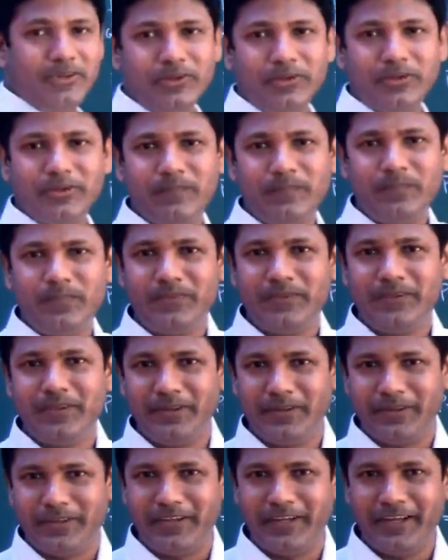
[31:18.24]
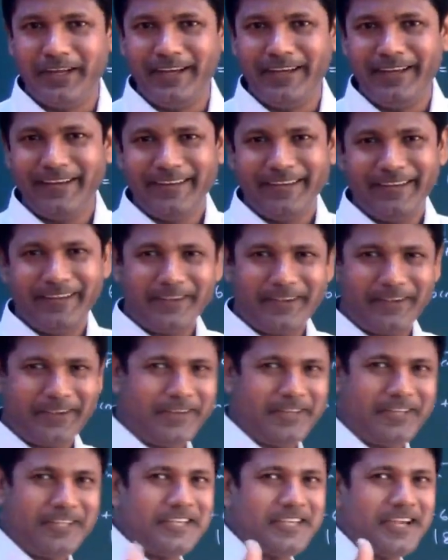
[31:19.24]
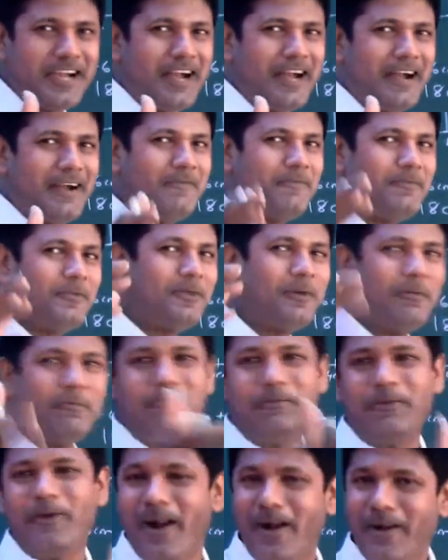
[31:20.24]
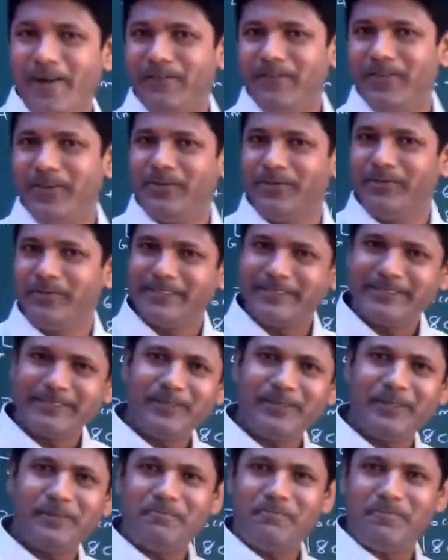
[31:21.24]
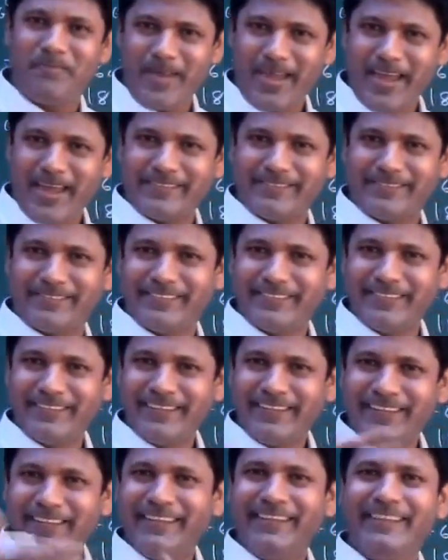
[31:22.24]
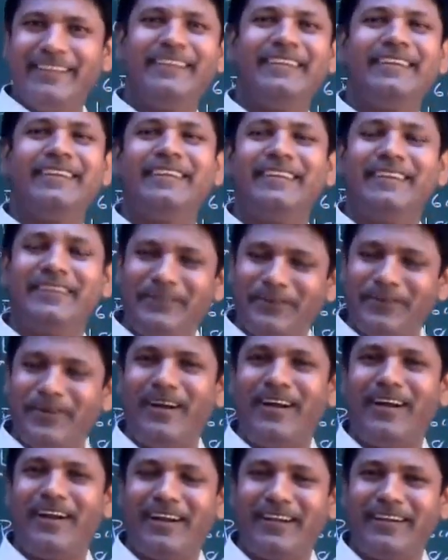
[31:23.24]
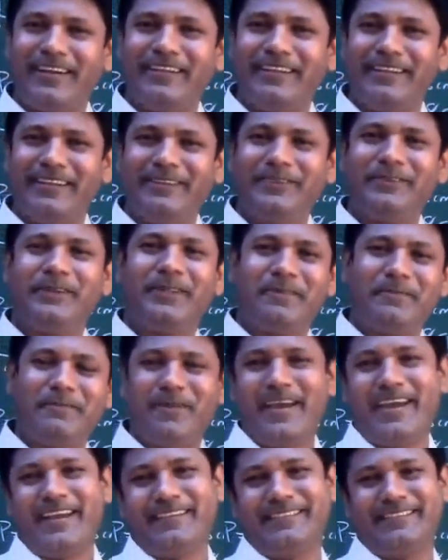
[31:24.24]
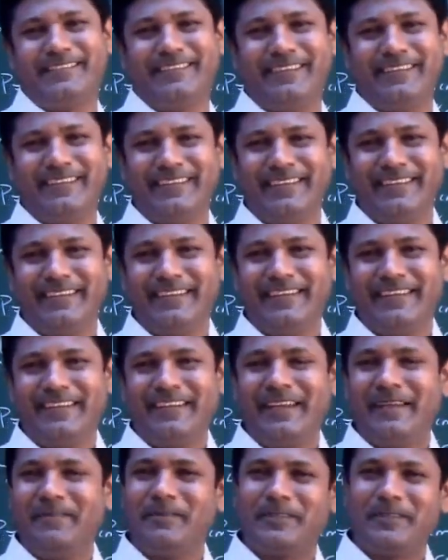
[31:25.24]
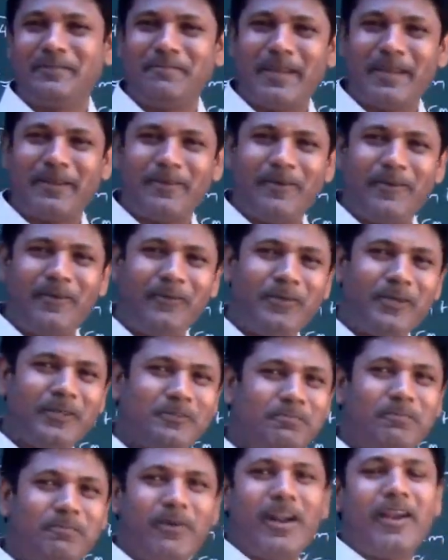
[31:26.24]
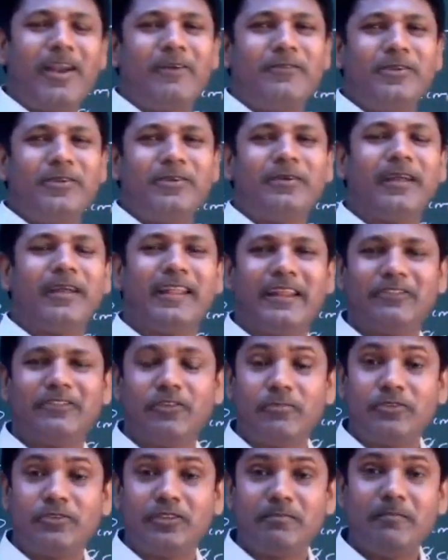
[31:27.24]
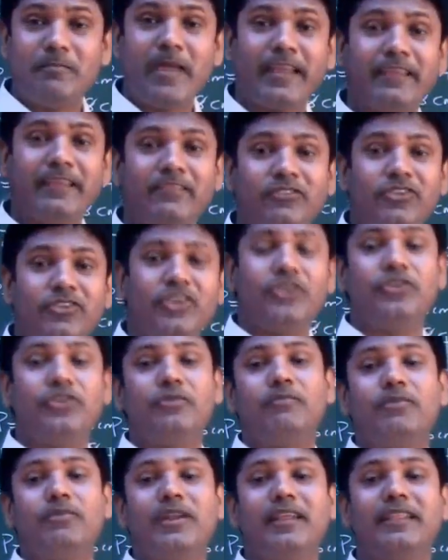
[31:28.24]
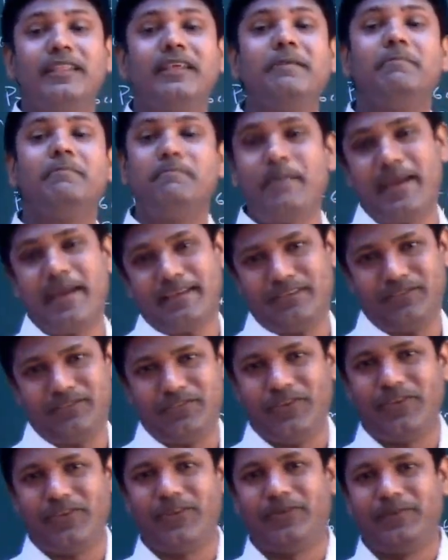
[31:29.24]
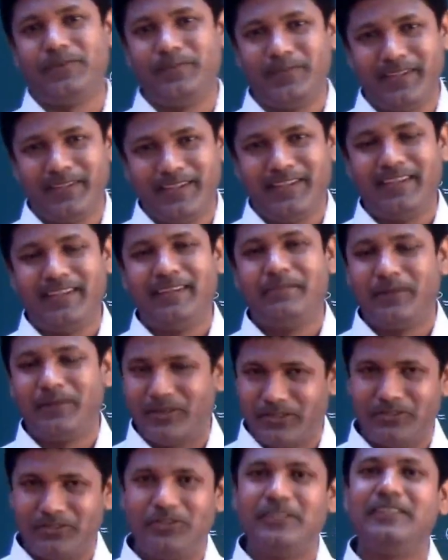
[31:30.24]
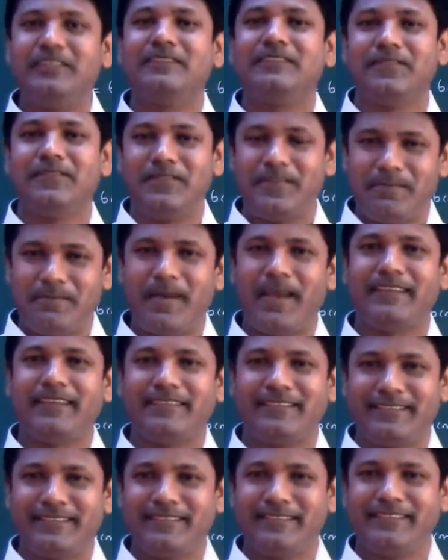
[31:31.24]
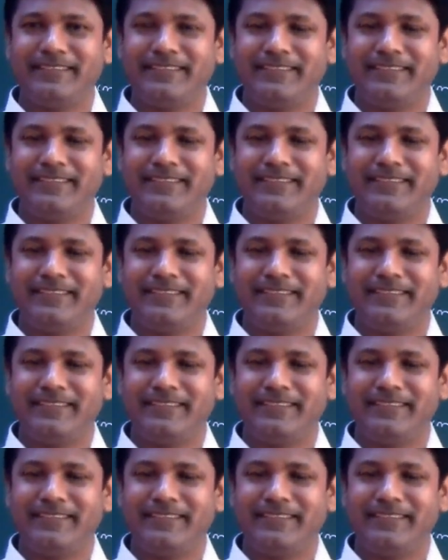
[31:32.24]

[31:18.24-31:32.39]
do? You did good? Good job. So proud of you because you're the best. You are. You're the best. Mr. Mac always proud of you, and that's why Mr. Mac is here to bring the best for you, because you deserve the best,